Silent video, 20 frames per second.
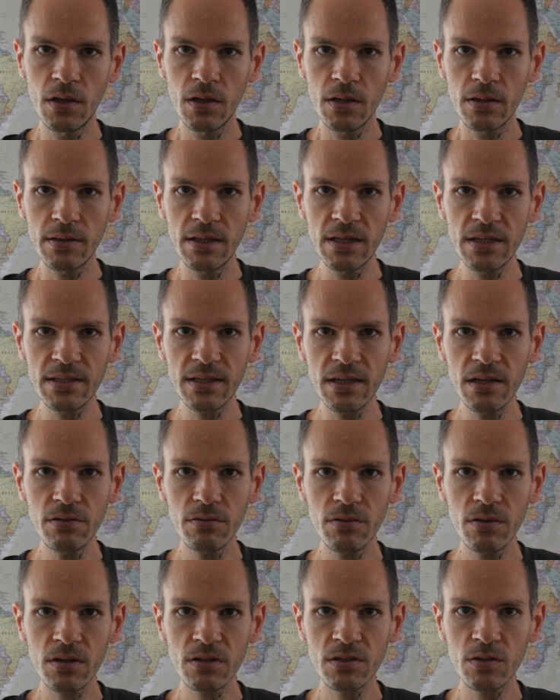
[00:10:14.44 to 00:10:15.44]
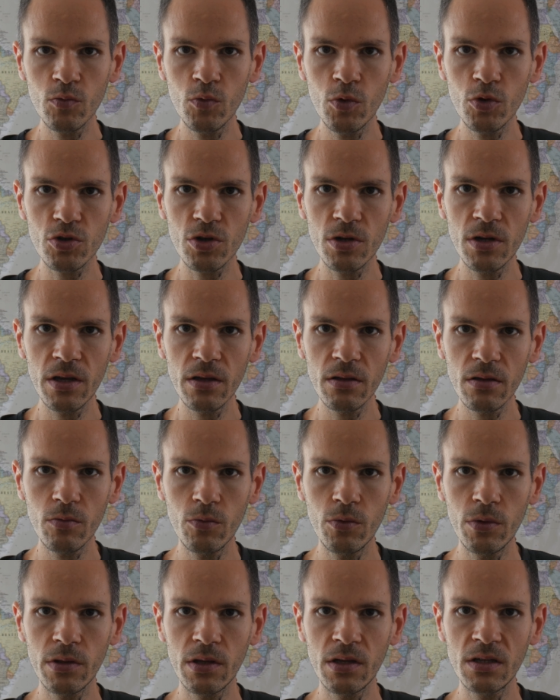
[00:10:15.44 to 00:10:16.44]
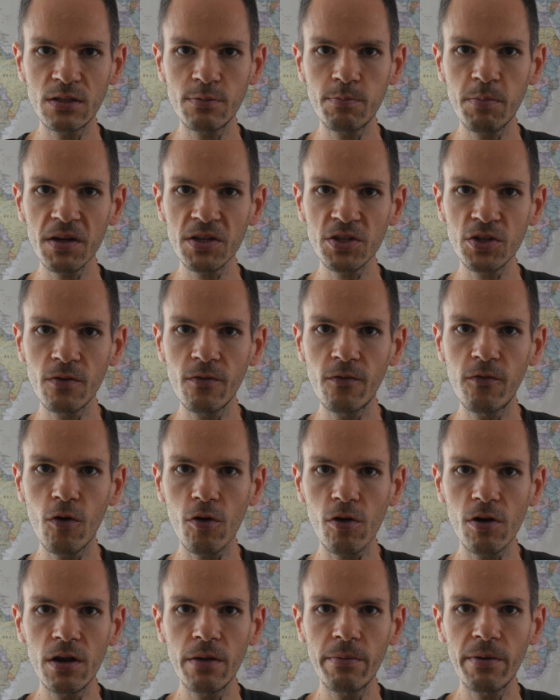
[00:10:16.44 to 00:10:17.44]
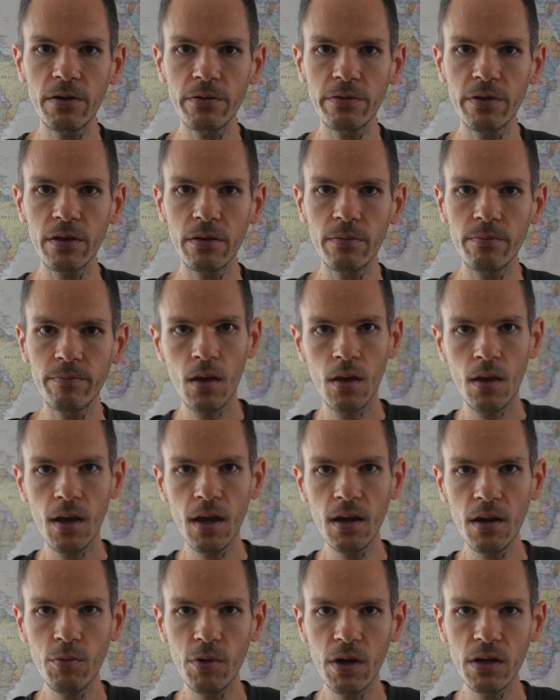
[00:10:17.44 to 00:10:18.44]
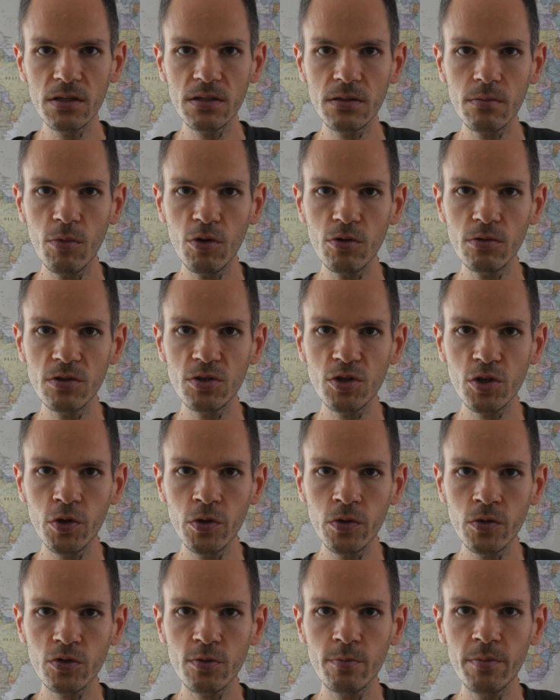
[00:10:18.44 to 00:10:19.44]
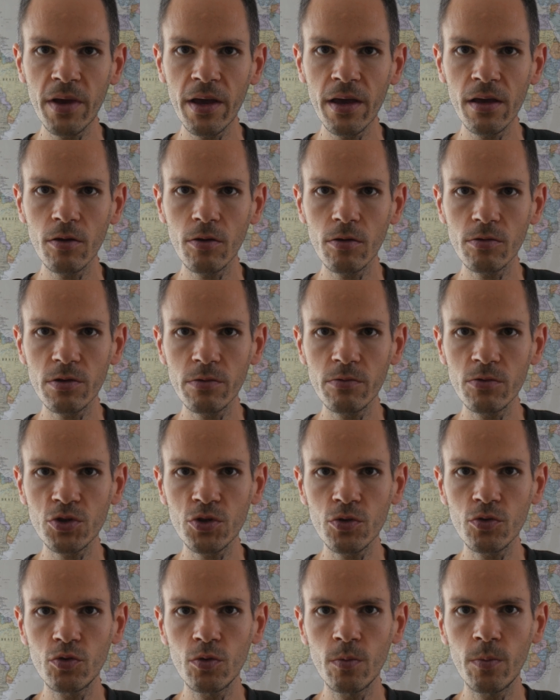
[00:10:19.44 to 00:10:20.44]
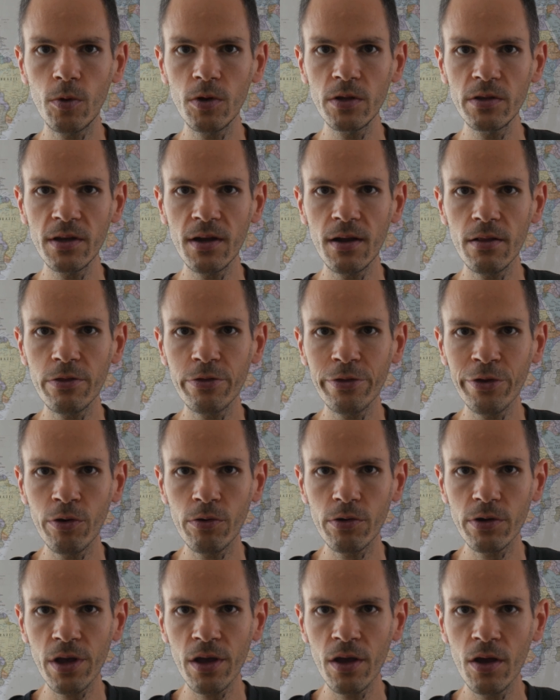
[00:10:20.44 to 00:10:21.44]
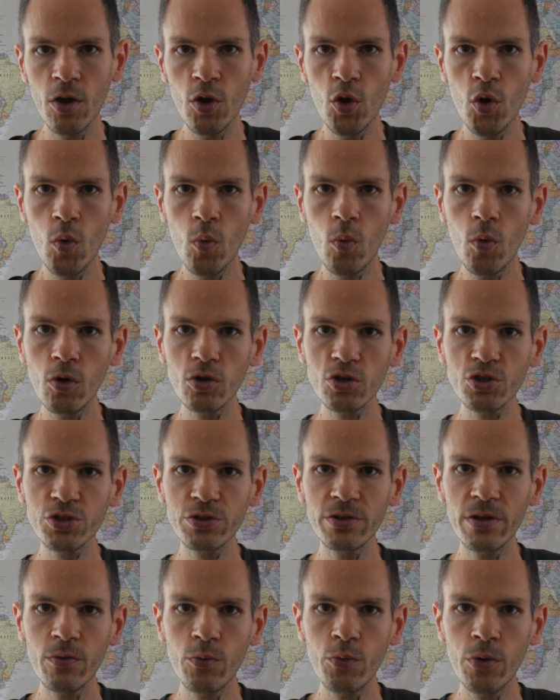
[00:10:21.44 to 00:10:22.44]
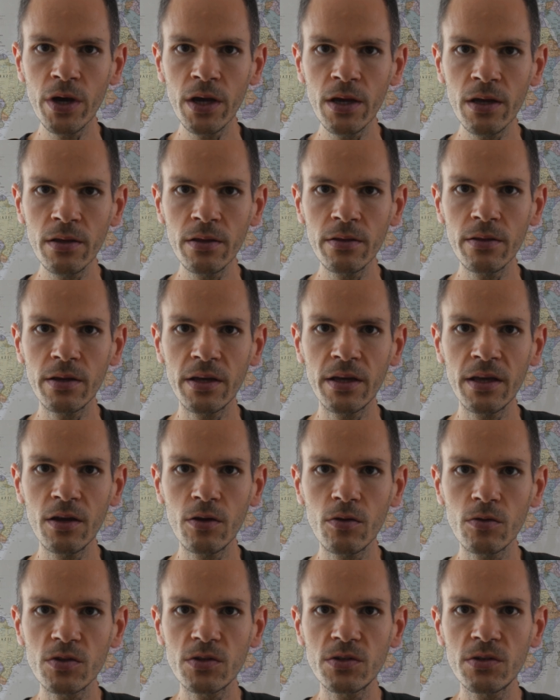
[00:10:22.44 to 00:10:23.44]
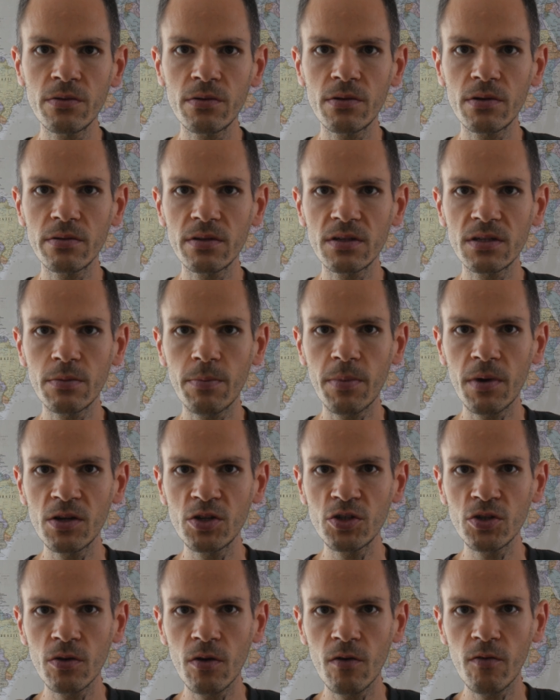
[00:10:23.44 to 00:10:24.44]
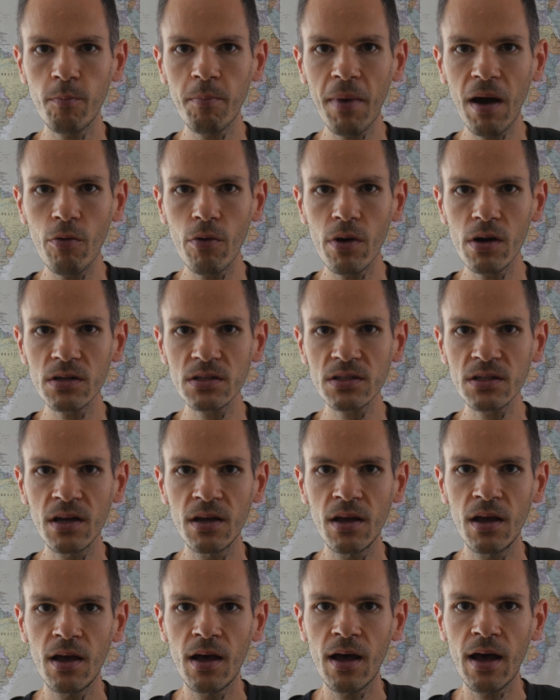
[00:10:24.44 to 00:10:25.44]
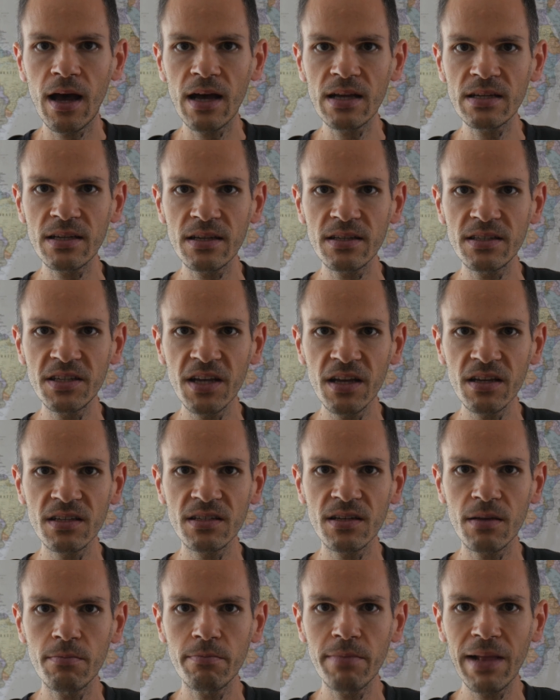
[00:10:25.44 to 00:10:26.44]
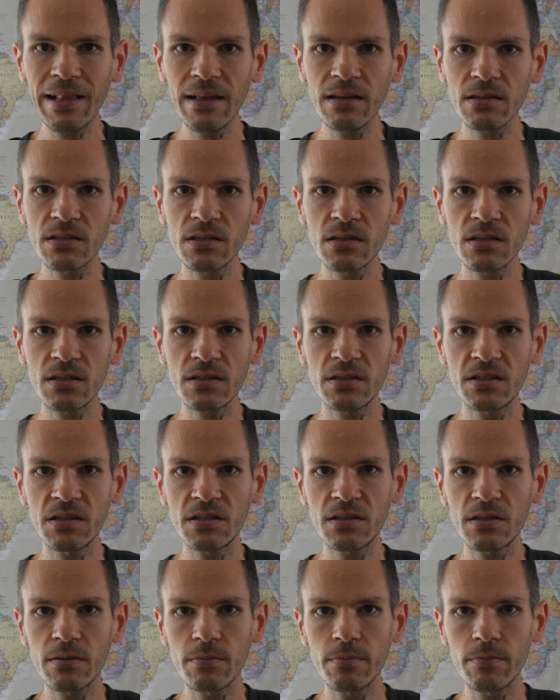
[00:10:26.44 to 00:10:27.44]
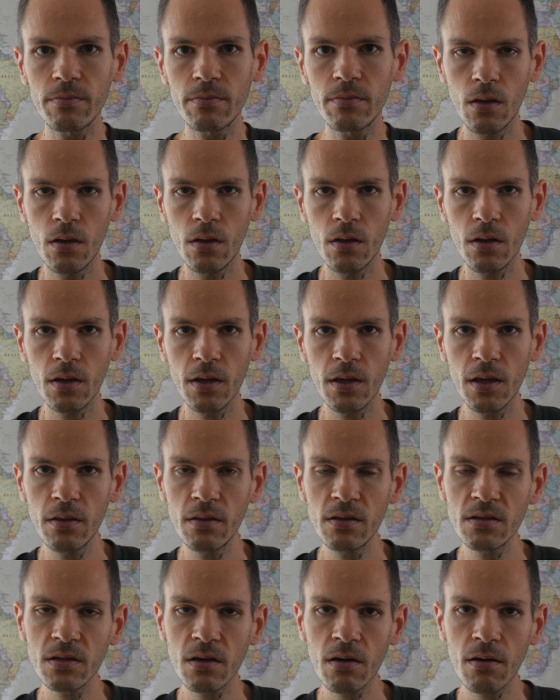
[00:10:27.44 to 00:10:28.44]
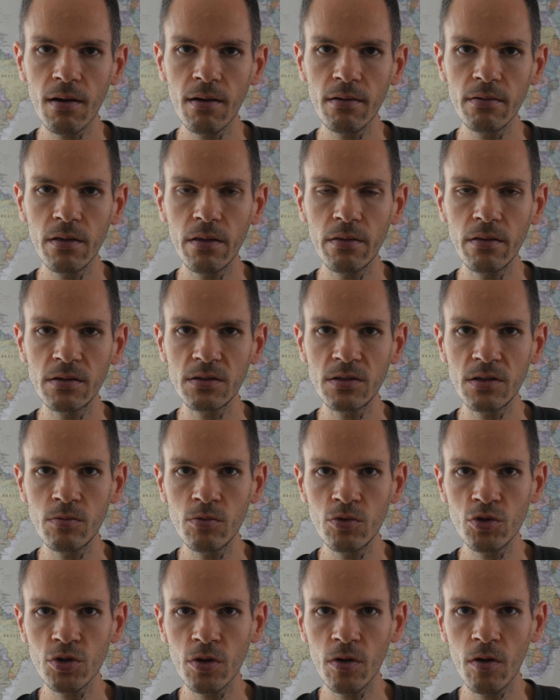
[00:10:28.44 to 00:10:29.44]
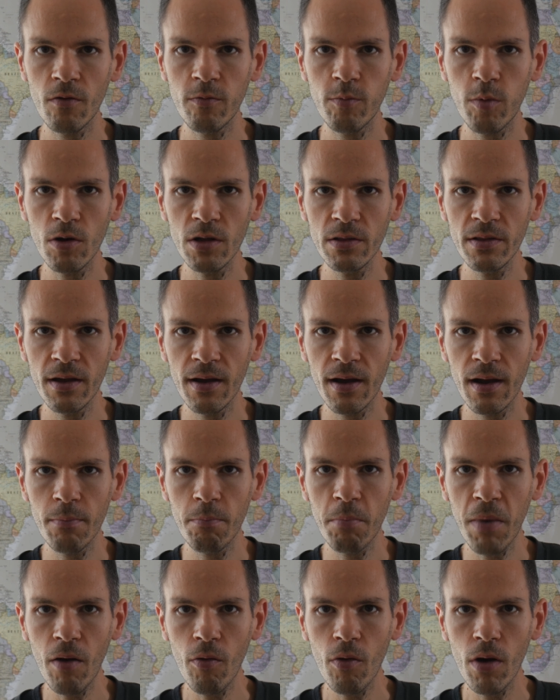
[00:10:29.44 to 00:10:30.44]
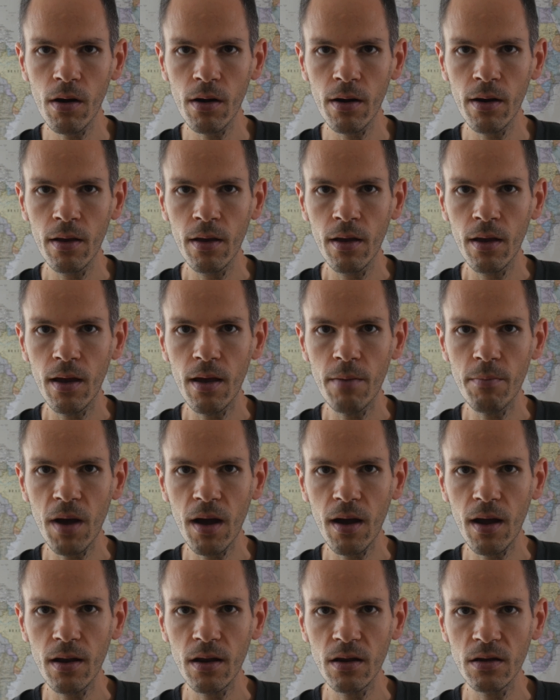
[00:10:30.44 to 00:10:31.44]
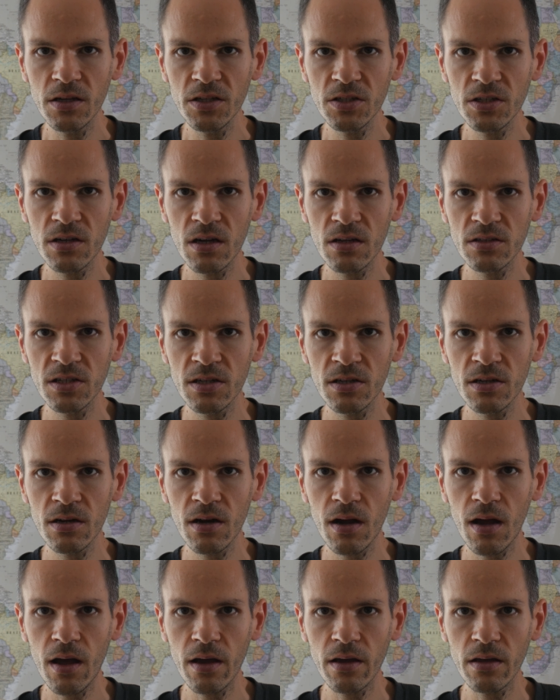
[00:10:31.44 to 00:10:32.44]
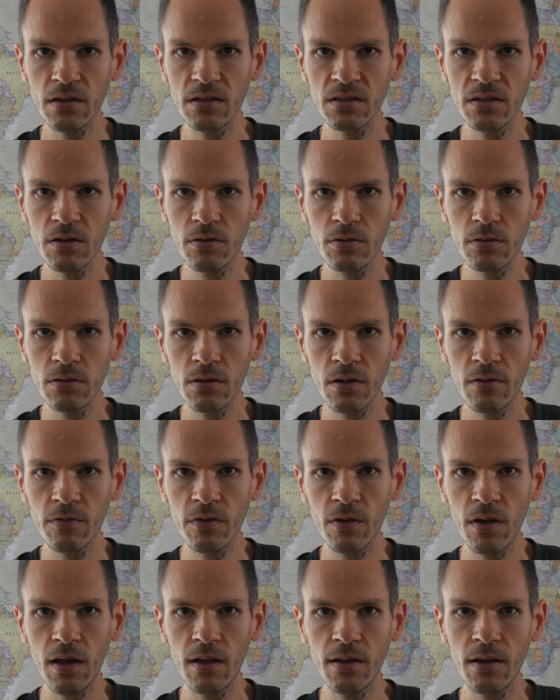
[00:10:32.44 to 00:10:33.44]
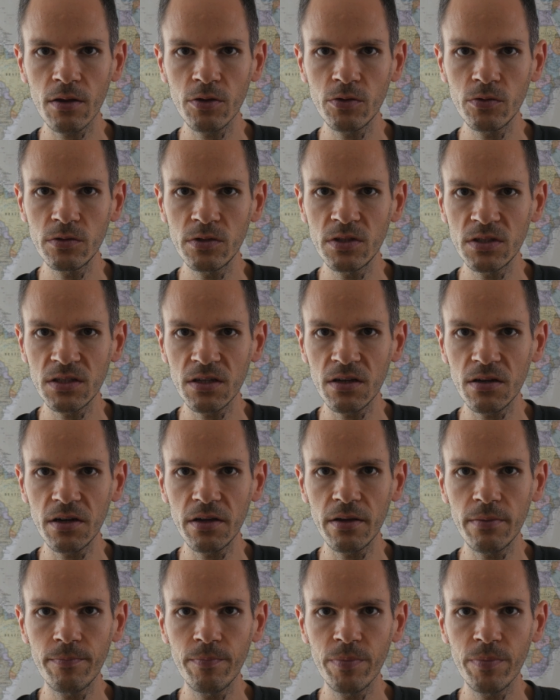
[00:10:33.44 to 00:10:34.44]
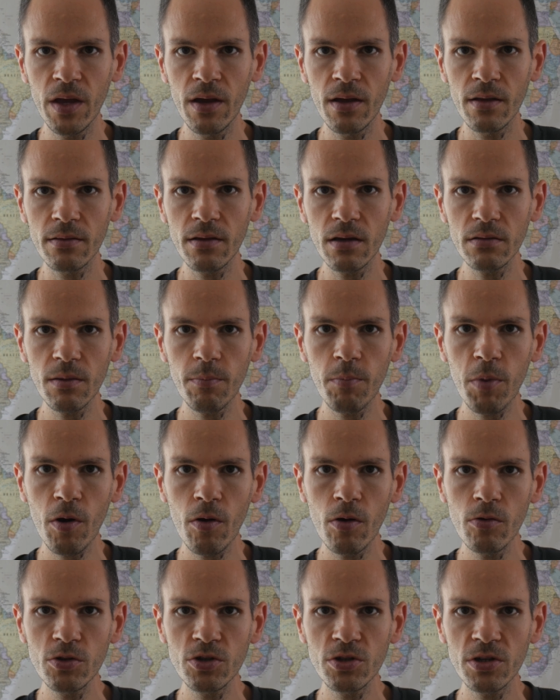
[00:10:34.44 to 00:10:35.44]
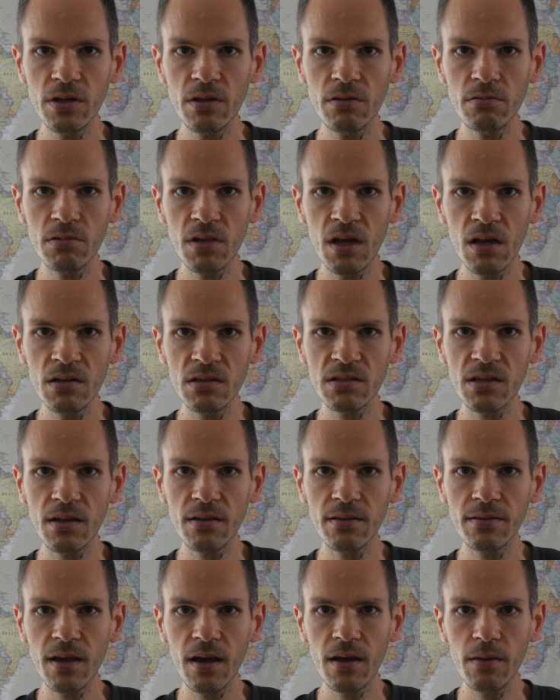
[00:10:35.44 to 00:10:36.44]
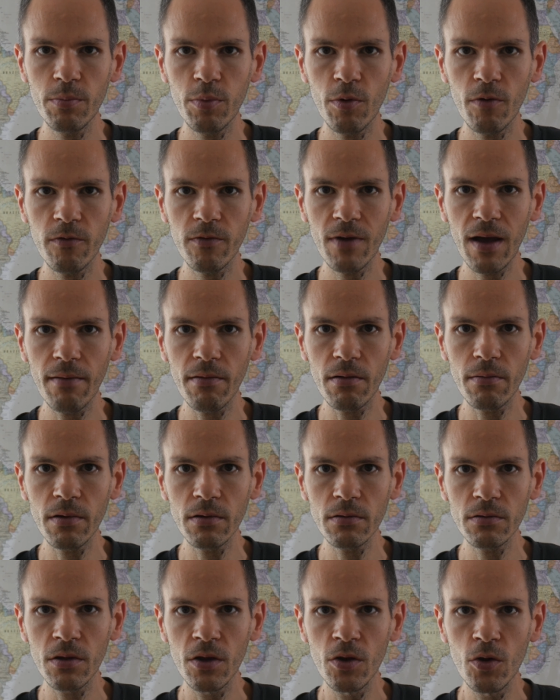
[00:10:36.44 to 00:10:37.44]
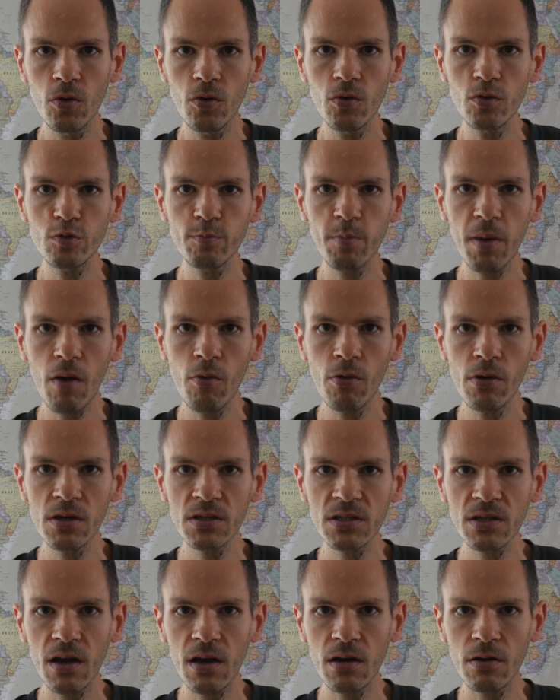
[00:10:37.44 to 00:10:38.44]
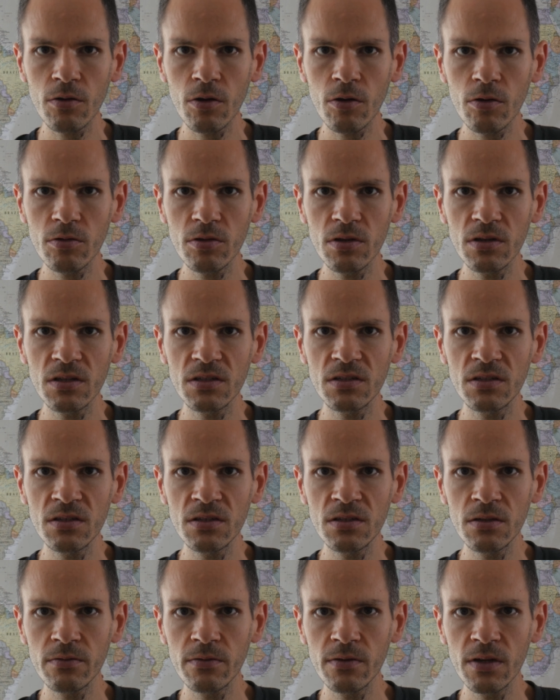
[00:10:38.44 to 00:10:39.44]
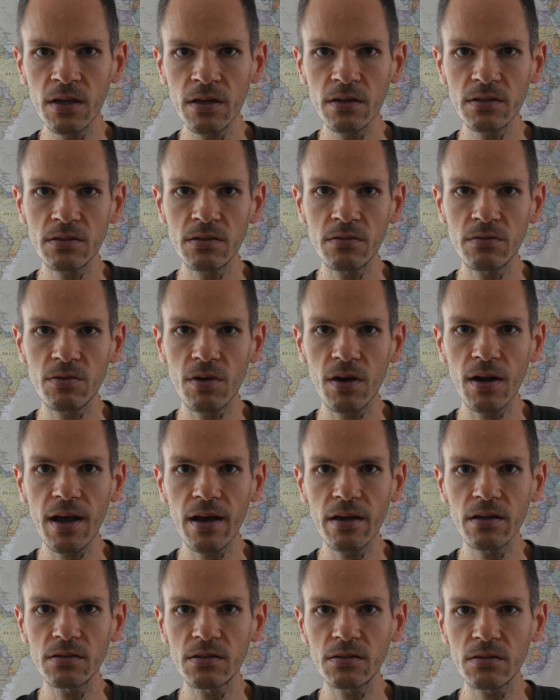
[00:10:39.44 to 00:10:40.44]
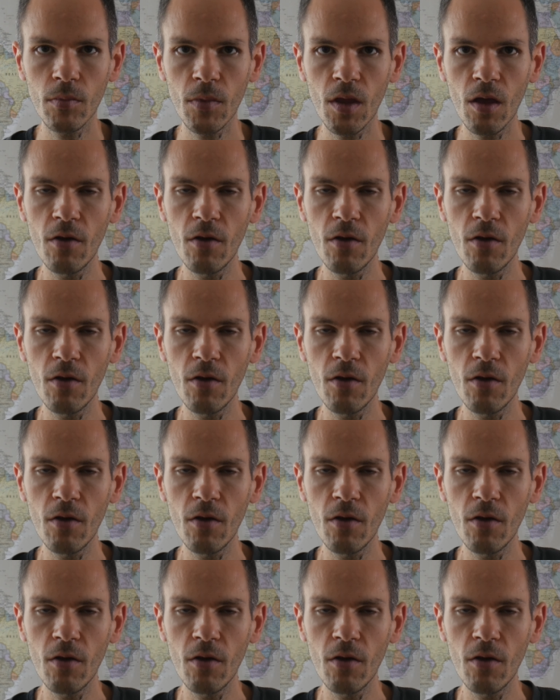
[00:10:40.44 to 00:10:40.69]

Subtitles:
This interest was linked with his passion for liberty. Anyways, Montesquieu's main contribution to political theory was the way he considered the separation of powers as a checks and balances system. He described the distribution of political power among a legislature, an executive, and a judiciary. That approach entails a type of government whose powers are not excessively centralized.